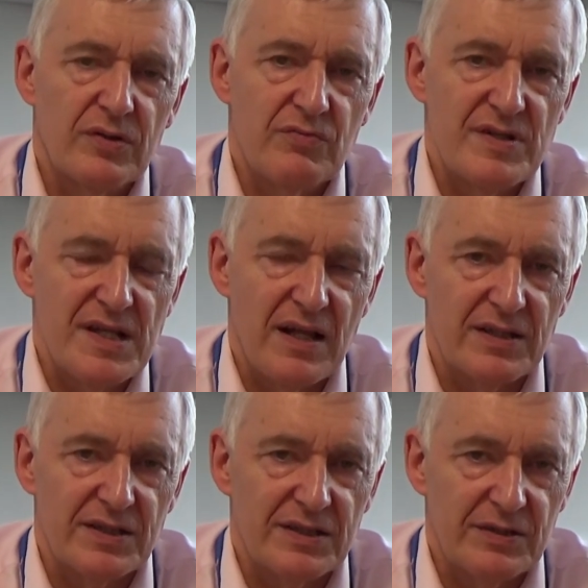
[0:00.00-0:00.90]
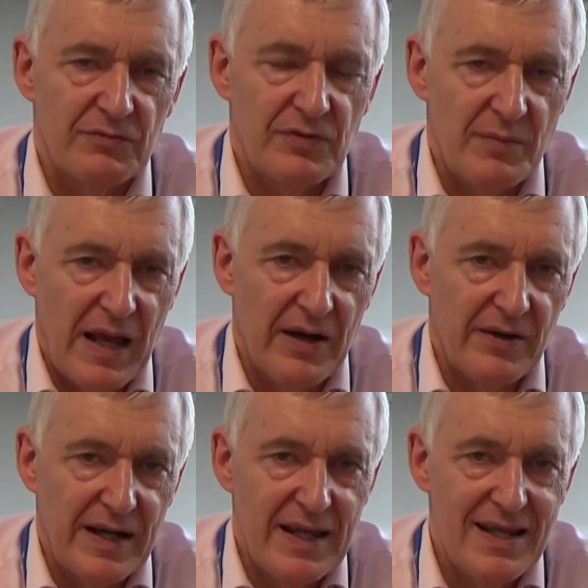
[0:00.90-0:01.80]
the results from
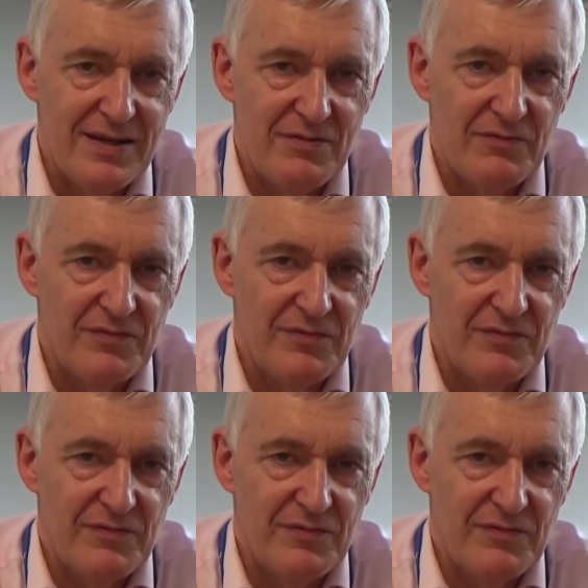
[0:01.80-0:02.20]
our in